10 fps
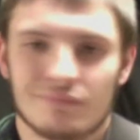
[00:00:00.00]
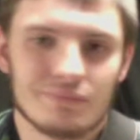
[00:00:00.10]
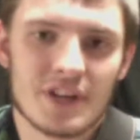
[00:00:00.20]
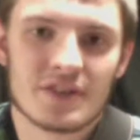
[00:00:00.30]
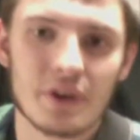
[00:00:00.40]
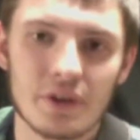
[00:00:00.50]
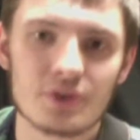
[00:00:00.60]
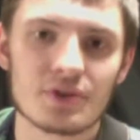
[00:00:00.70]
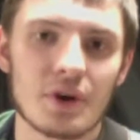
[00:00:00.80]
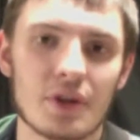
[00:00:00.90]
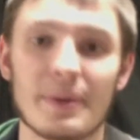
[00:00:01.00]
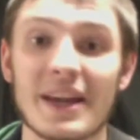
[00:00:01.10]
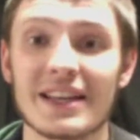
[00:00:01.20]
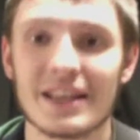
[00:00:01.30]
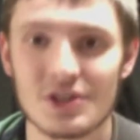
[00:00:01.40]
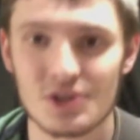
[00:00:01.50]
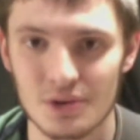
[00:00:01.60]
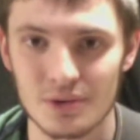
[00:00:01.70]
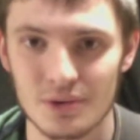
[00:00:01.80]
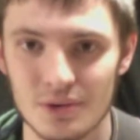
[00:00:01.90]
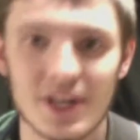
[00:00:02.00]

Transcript: the main issues